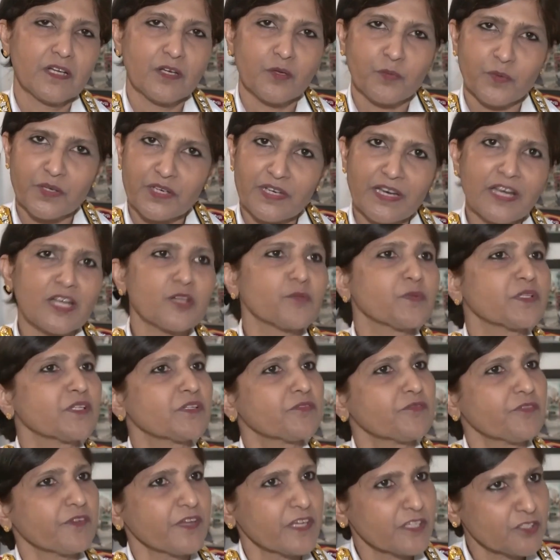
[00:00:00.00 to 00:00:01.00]
we dealt with
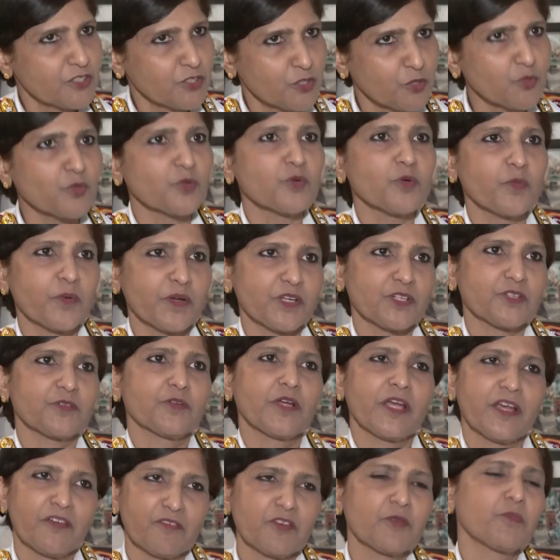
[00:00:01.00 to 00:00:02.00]
the phase 2, which
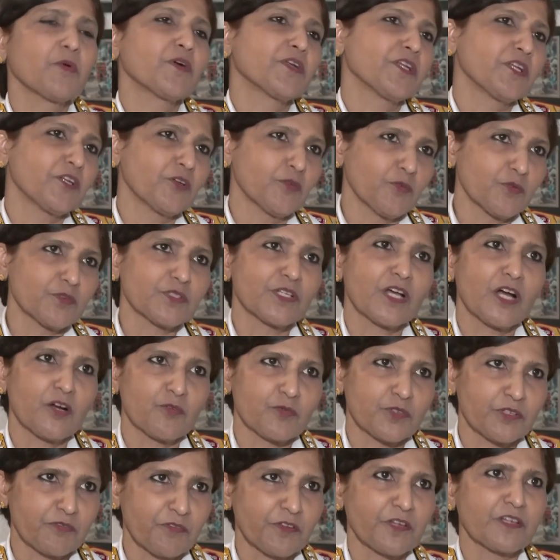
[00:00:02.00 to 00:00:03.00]
everybody knows how
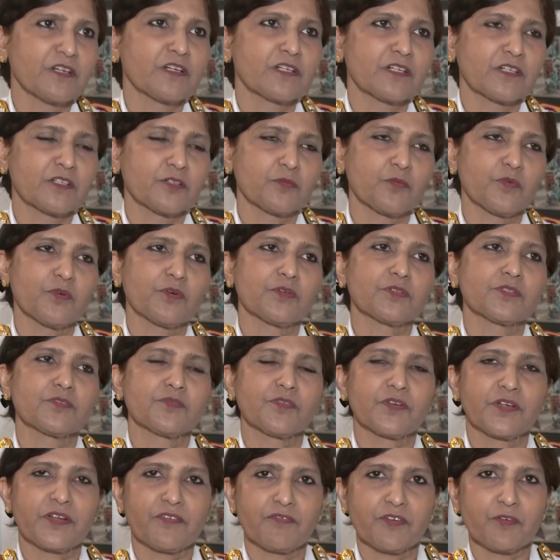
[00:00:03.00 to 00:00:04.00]
difficult it was
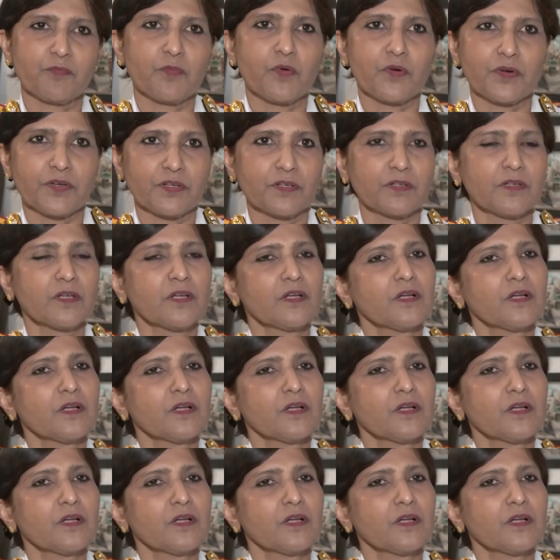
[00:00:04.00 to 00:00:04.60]
for everybody.